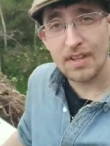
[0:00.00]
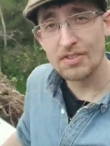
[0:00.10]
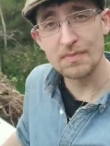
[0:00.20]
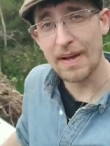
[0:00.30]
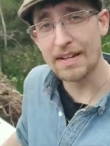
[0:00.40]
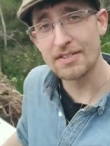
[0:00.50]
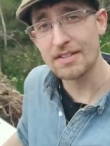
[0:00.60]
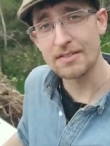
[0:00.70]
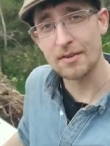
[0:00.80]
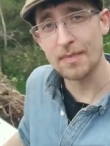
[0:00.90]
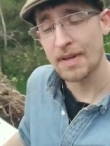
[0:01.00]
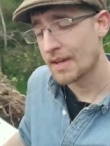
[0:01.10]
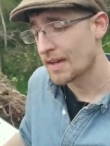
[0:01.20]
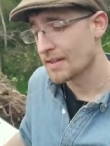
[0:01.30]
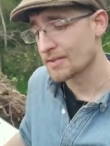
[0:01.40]
just patch this up
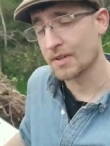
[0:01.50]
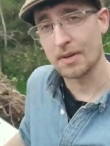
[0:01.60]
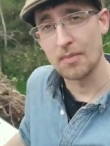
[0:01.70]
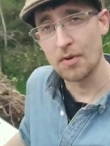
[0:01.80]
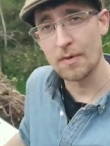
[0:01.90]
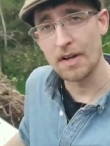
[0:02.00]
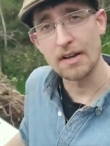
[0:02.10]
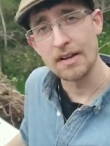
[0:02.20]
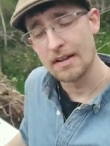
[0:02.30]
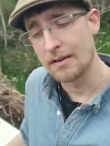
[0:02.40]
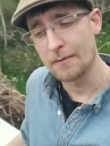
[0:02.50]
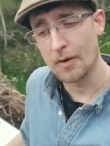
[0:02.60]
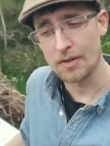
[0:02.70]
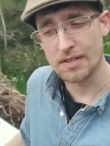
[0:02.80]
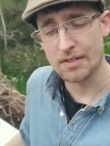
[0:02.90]
so I can move on and
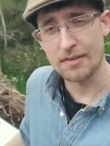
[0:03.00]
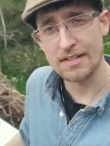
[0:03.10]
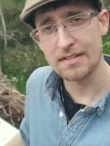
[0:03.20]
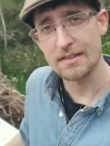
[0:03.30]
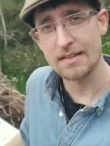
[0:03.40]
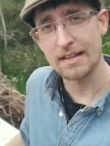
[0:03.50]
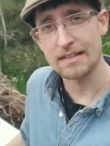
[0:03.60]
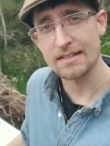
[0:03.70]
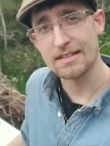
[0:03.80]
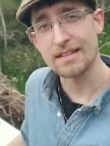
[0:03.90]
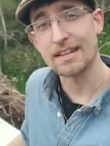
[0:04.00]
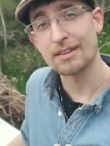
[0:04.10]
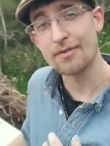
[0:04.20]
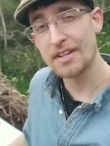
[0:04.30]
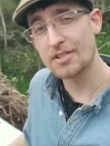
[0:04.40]
focus on the rest of the things until I
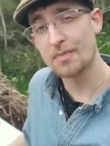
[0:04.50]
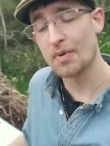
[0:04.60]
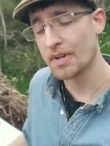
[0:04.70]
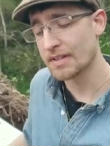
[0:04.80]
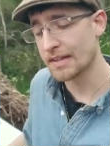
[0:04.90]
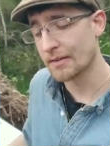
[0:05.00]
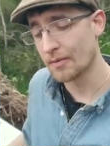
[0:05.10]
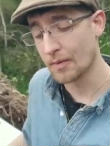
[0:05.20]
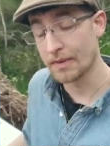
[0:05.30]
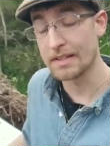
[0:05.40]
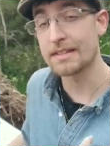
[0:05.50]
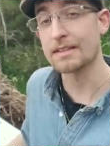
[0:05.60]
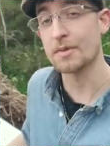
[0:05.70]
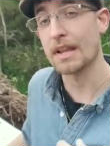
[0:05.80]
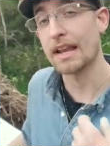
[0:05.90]
reach a point when these
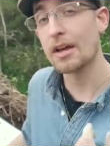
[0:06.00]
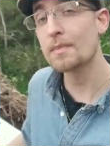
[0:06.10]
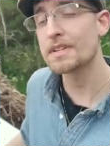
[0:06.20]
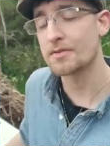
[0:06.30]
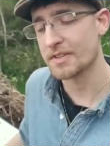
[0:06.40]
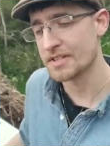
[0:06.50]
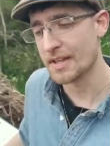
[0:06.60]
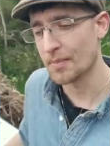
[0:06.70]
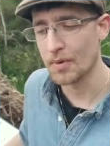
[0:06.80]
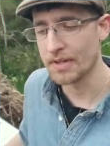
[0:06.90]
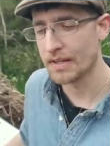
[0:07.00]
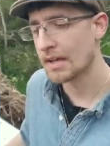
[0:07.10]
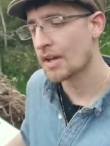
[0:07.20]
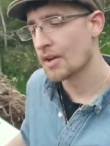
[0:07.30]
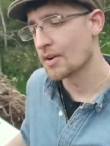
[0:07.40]
things will allow me to reach that point
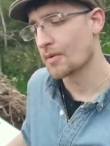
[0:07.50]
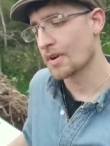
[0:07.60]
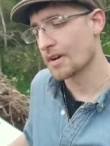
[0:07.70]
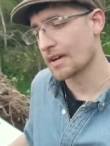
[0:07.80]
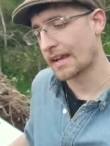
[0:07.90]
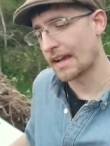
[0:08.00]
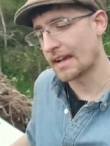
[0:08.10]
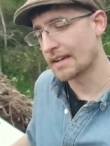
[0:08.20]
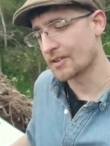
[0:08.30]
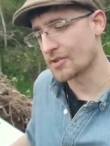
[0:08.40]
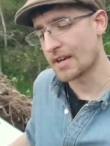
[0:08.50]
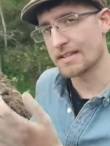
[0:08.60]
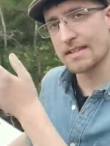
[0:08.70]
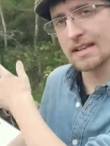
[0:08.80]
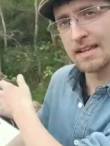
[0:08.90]
where I can
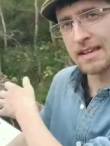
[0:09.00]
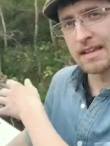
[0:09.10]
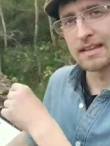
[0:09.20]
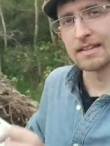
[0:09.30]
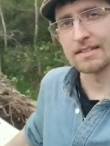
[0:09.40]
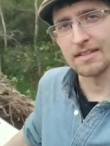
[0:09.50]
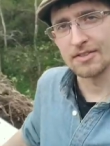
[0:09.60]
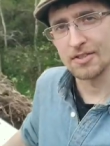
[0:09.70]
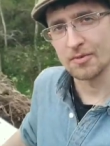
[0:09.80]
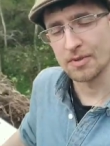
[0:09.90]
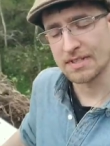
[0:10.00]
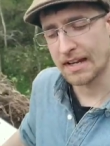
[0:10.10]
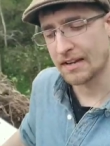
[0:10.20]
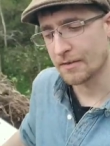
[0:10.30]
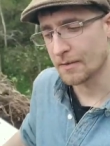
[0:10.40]
address this issue once
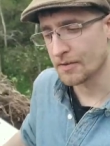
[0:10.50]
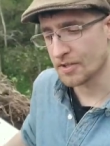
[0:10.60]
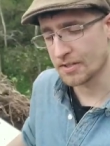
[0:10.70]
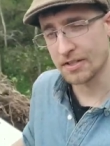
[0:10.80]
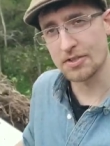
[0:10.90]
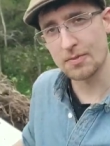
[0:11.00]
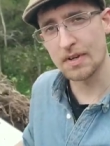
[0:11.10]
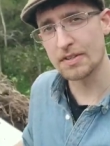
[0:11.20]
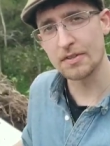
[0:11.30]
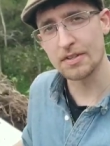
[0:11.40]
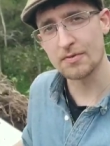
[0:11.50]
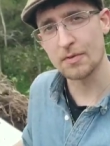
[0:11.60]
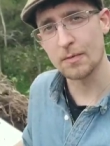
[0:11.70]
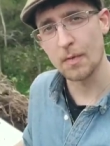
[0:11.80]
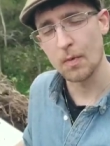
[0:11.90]
again in the future because I just want to do this
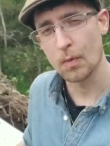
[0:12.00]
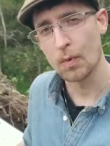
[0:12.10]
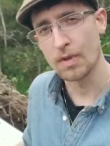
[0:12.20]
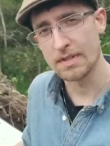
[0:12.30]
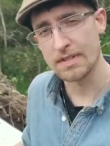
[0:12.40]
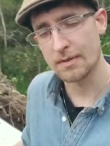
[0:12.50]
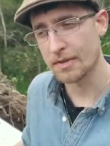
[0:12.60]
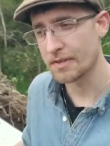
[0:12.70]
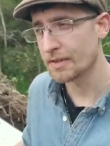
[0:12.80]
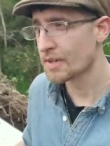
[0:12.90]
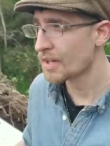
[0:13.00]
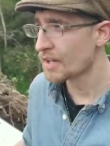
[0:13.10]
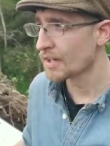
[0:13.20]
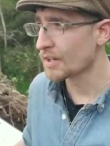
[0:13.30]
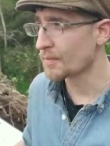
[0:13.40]
roof once. I want to
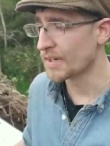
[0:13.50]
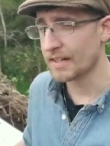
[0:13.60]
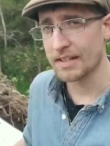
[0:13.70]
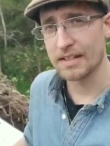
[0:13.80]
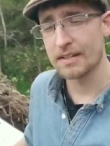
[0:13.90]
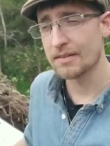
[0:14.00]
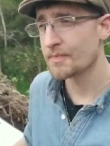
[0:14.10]
completely,